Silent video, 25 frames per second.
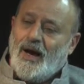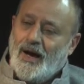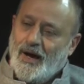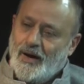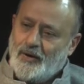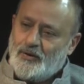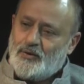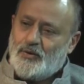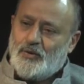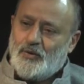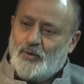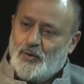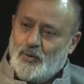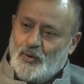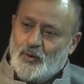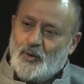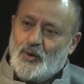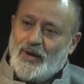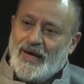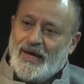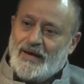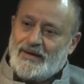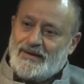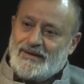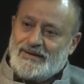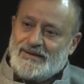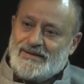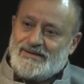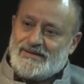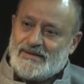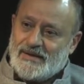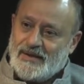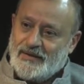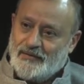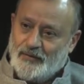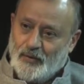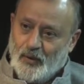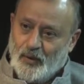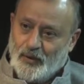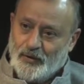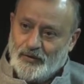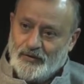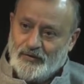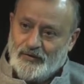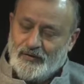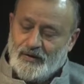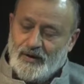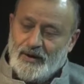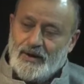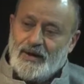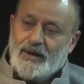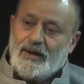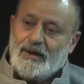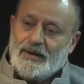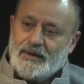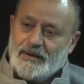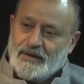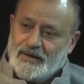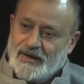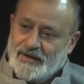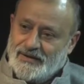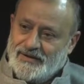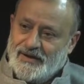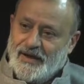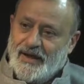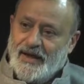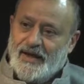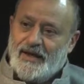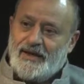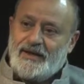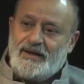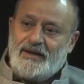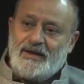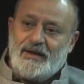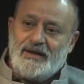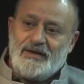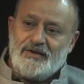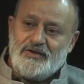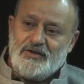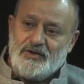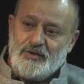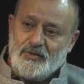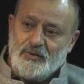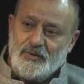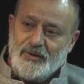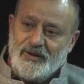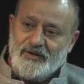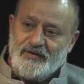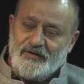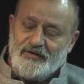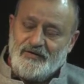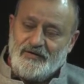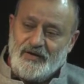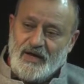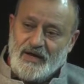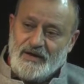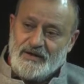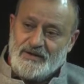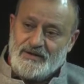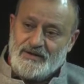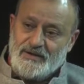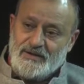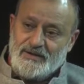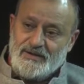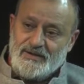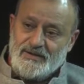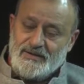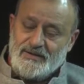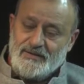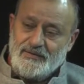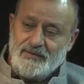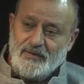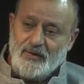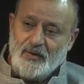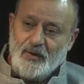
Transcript: How do you look at these awards? Did they encourage you as a scientist?